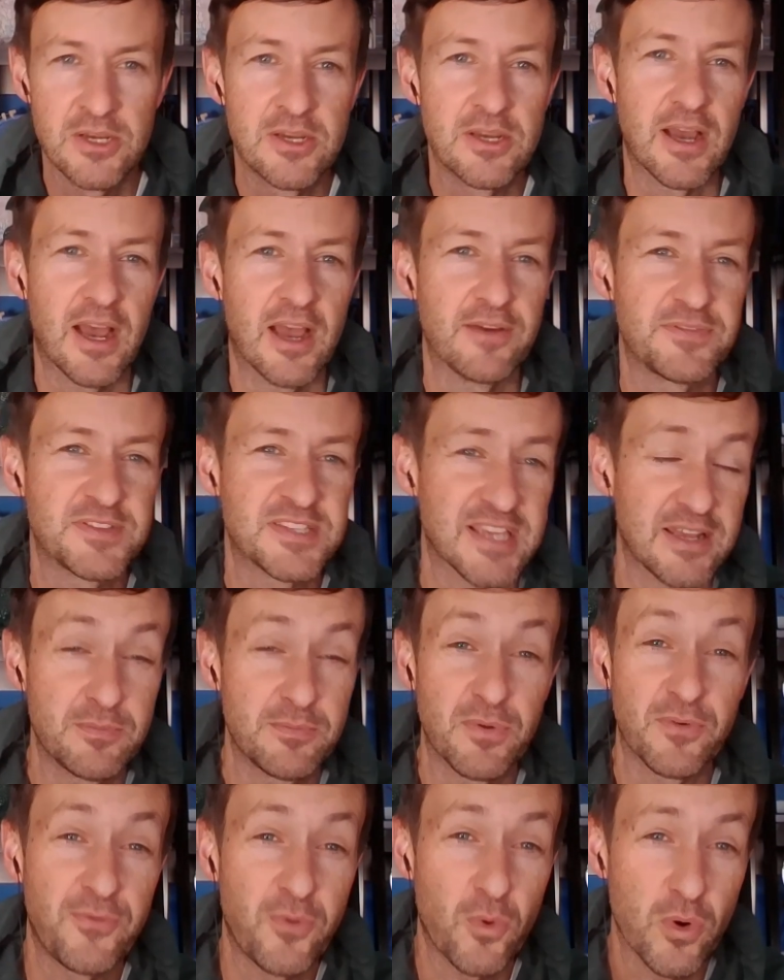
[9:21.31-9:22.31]
I've said
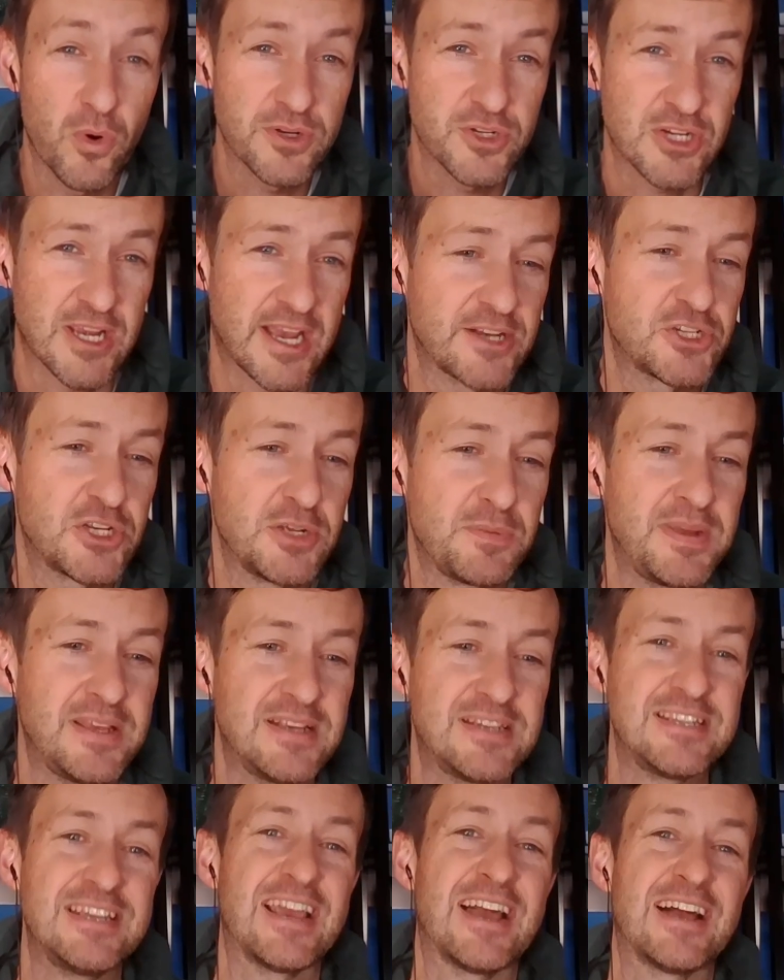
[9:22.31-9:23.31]
before,
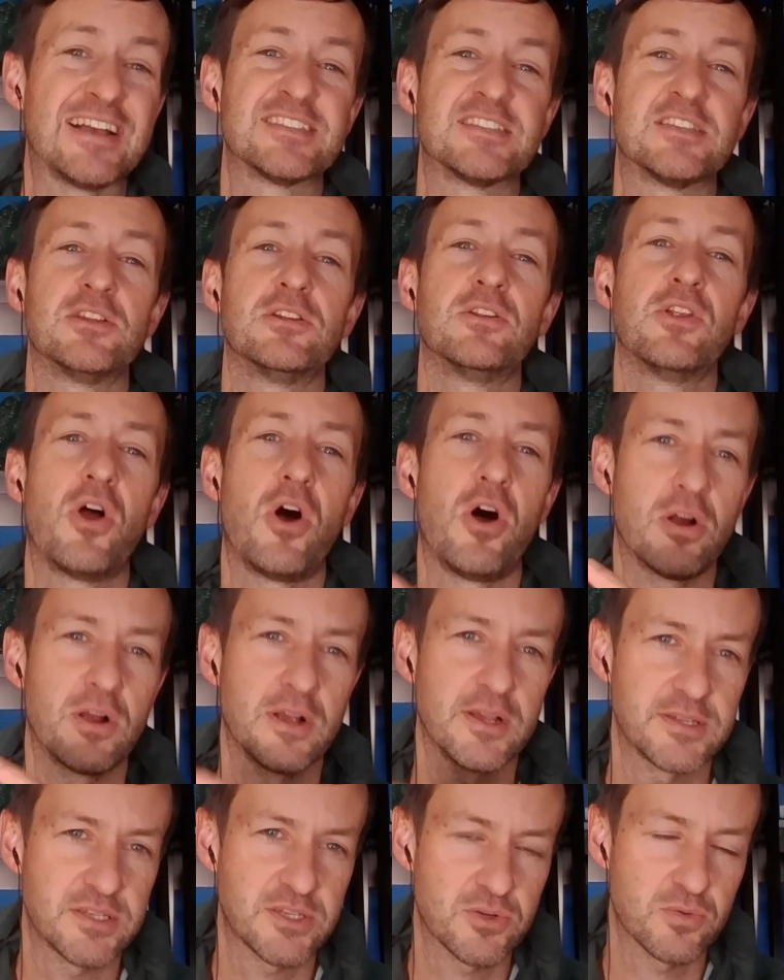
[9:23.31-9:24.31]
ChatGPT has the
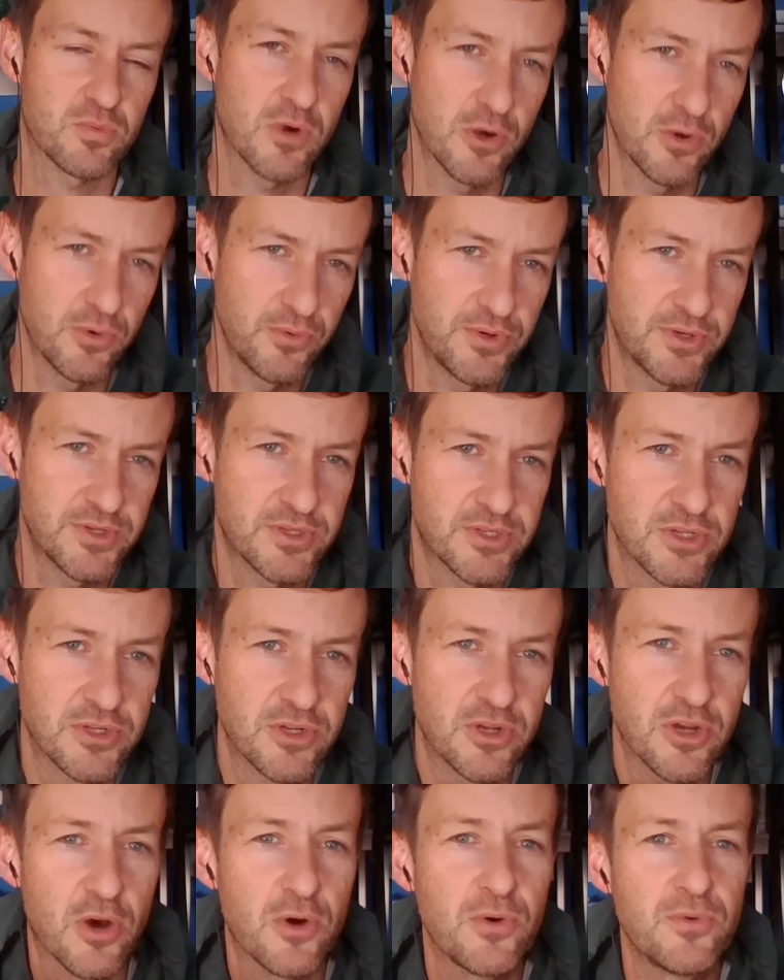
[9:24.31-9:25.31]
longest road to
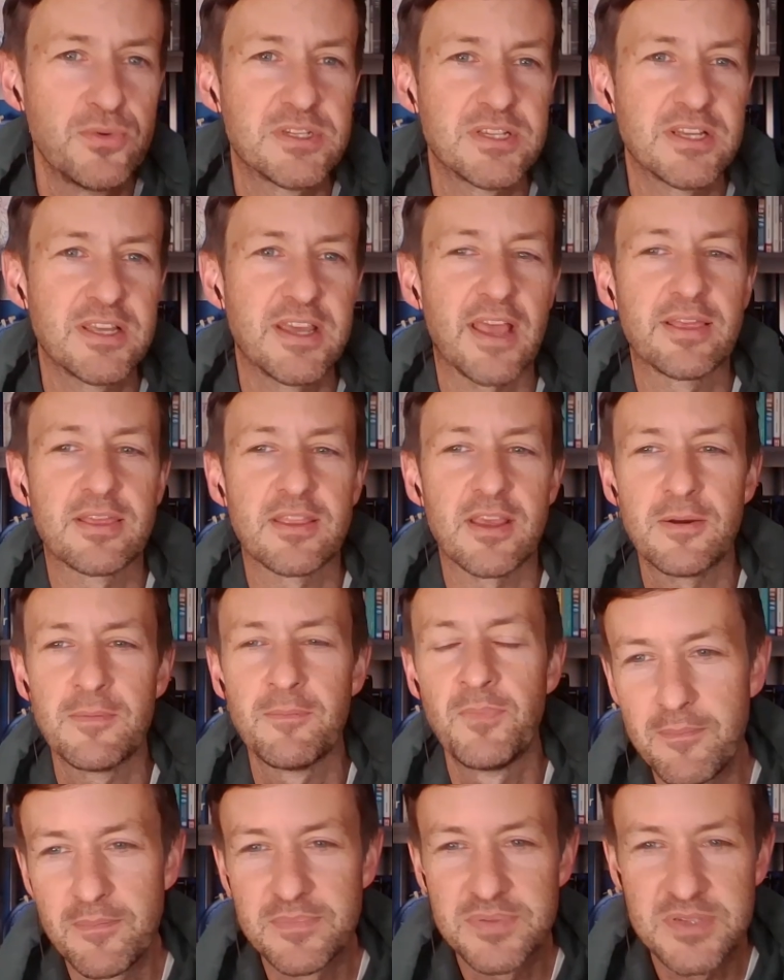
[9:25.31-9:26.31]
go to get there,
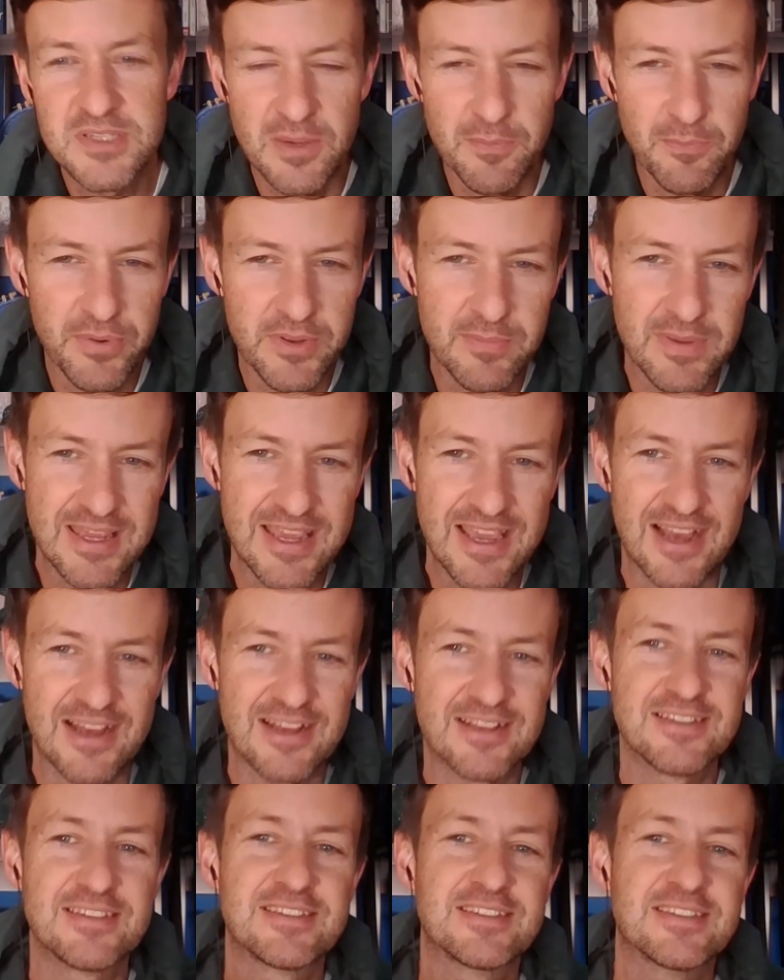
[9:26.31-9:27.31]
simply
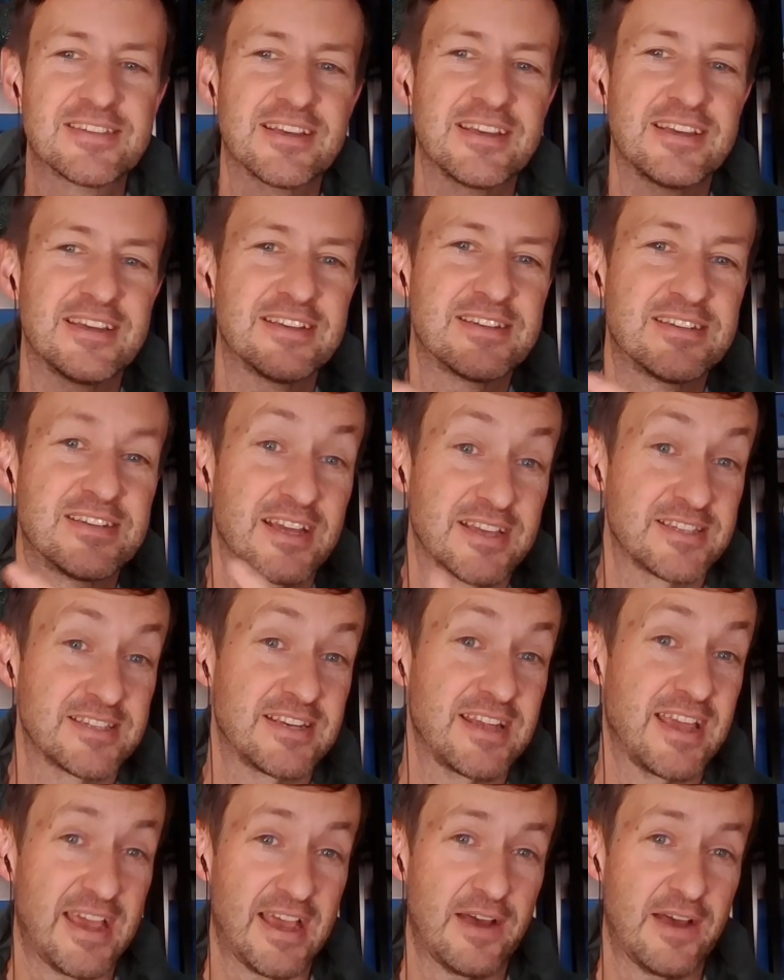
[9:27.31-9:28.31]
because it doesn't
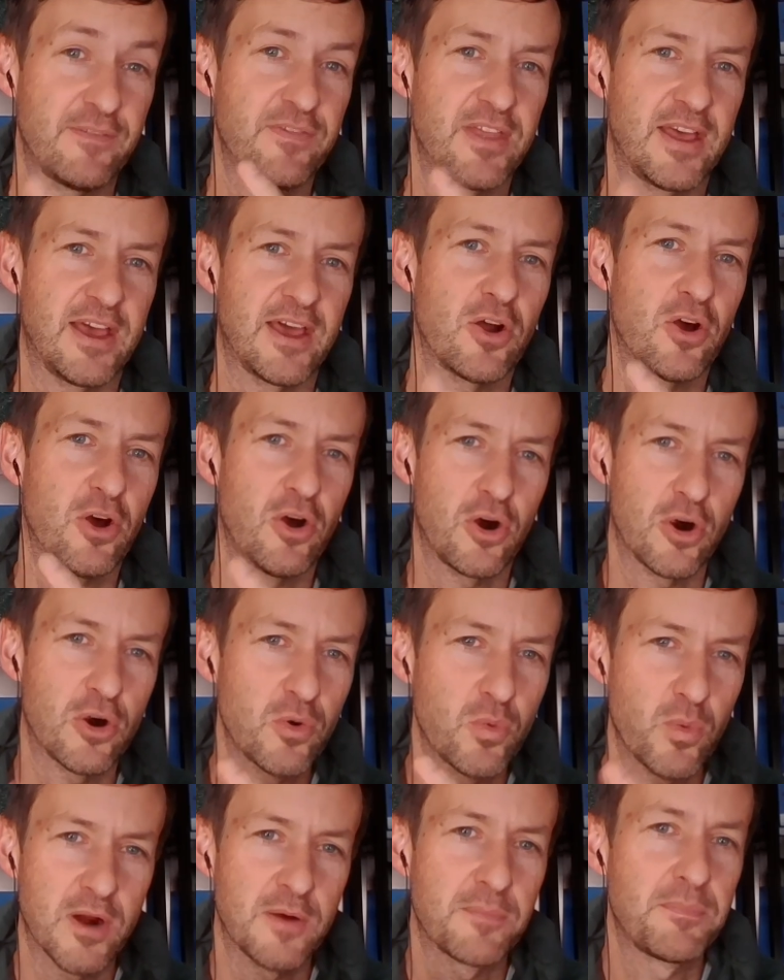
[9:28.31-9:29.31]
have that
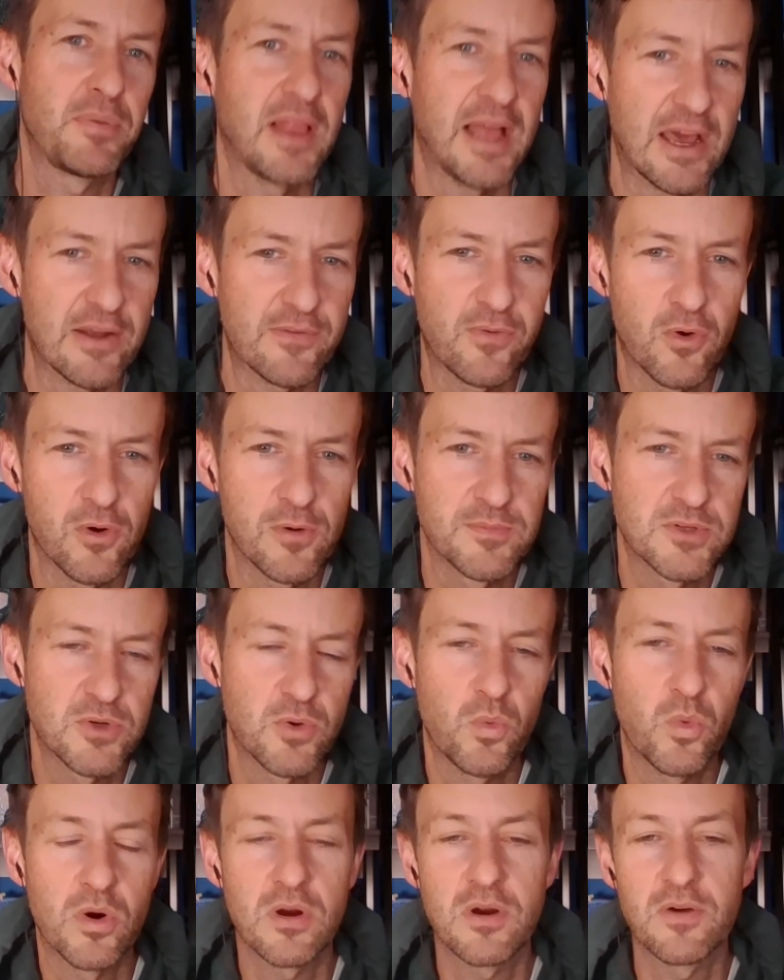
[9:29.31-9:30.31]
hardware platform to
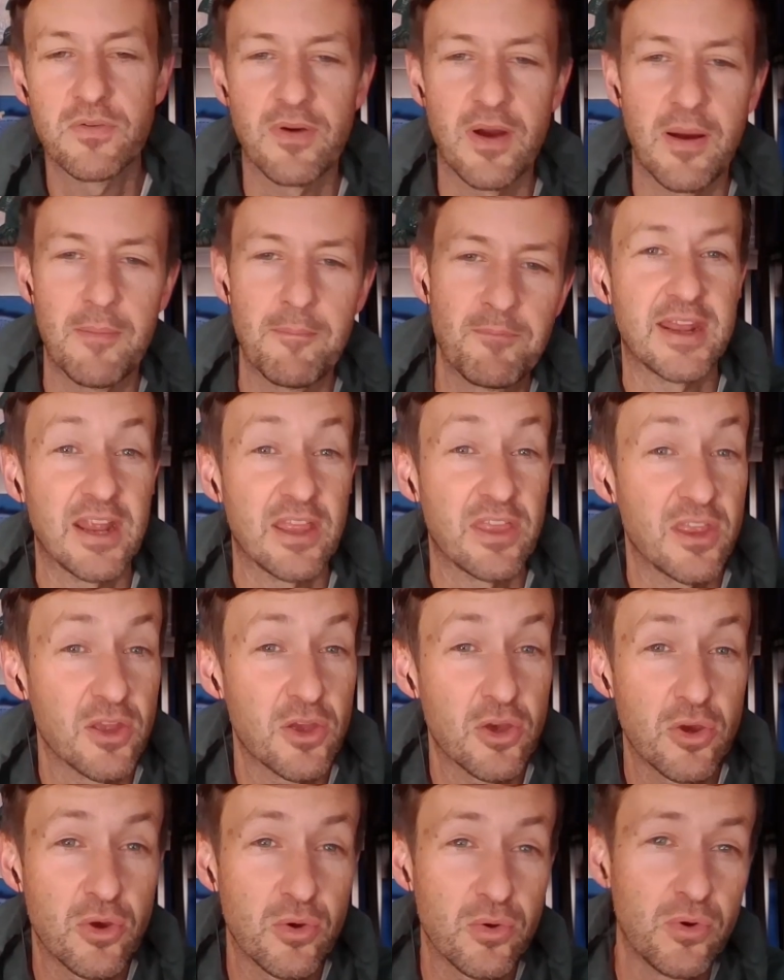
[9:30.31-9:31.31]
work from. I
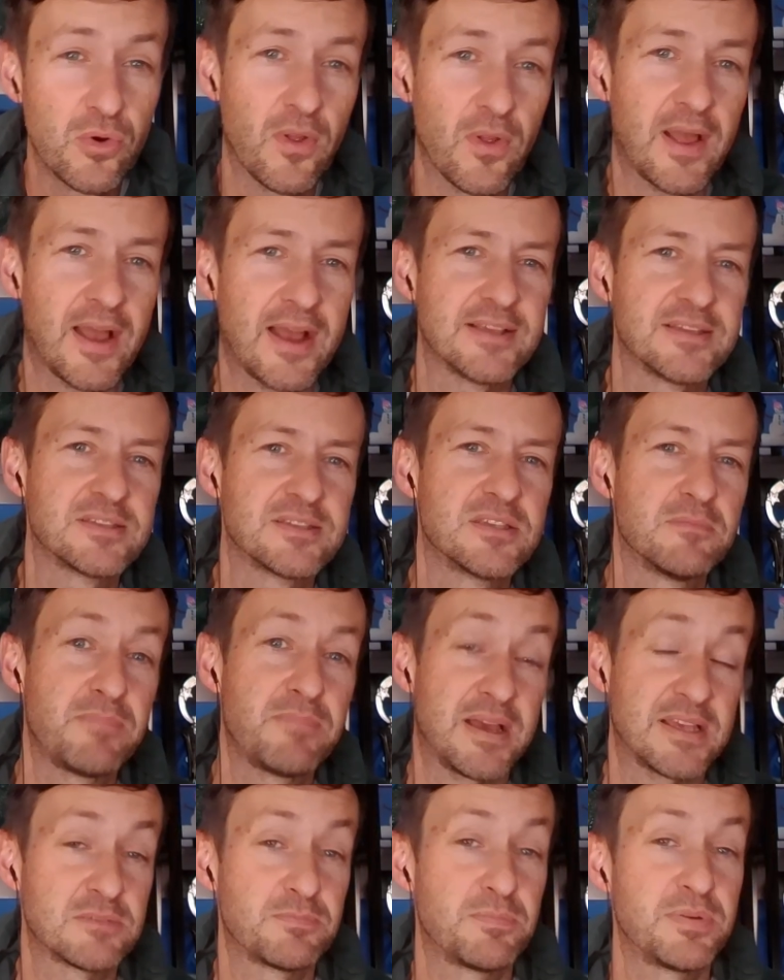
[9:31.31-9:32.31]
think Google has the
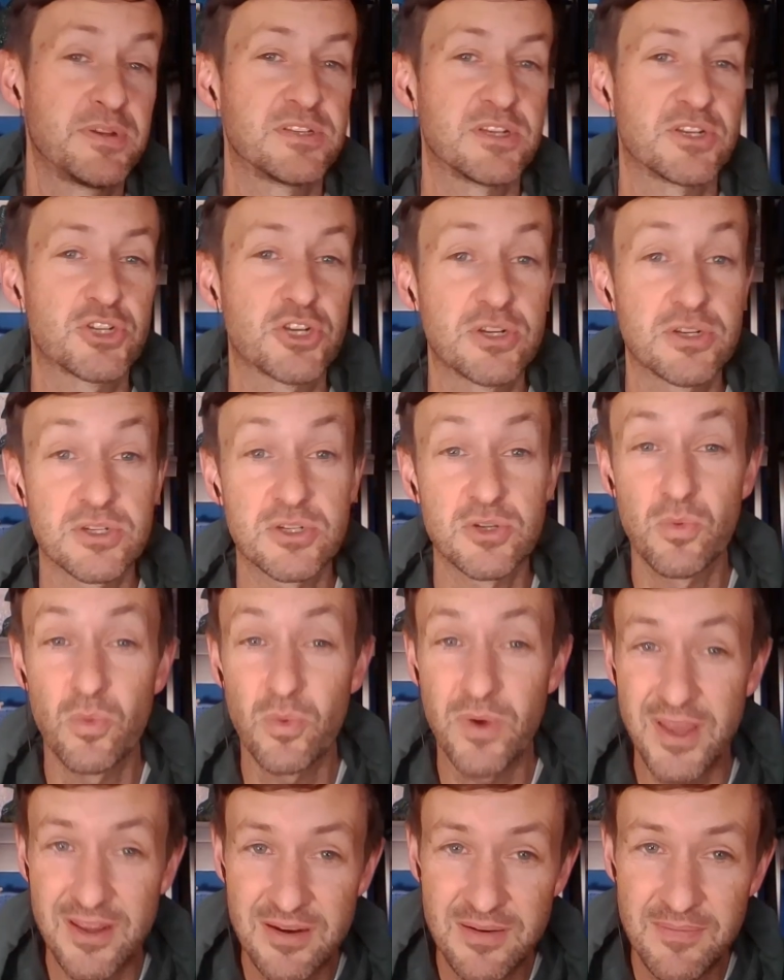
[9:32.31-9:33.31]
best position to
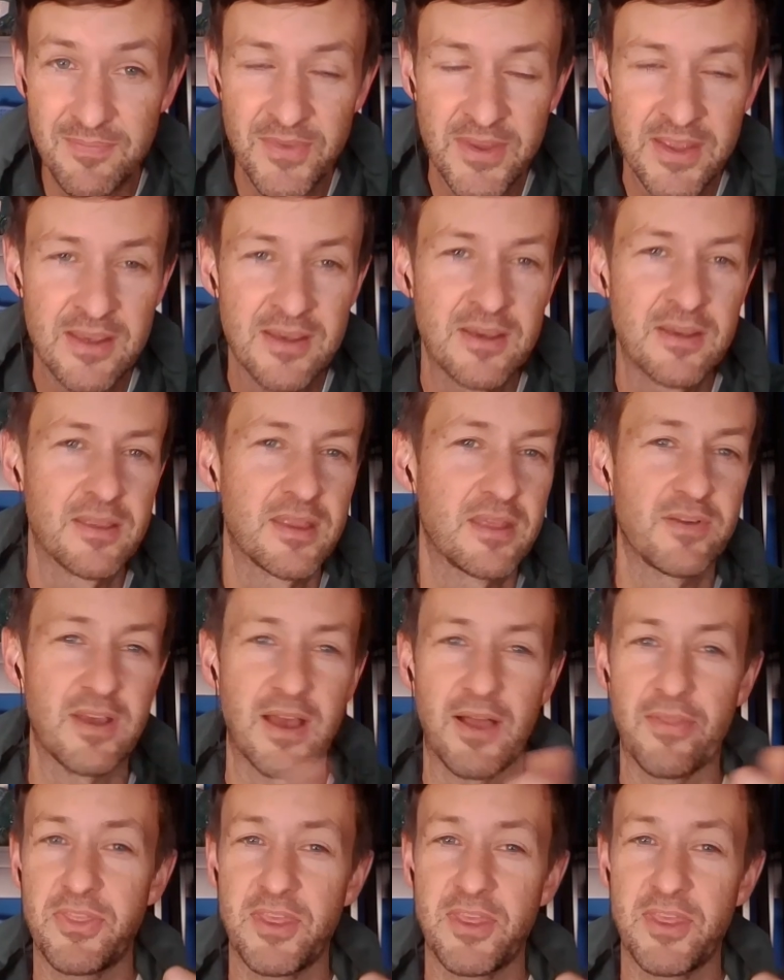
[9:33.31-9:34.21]
win. They've got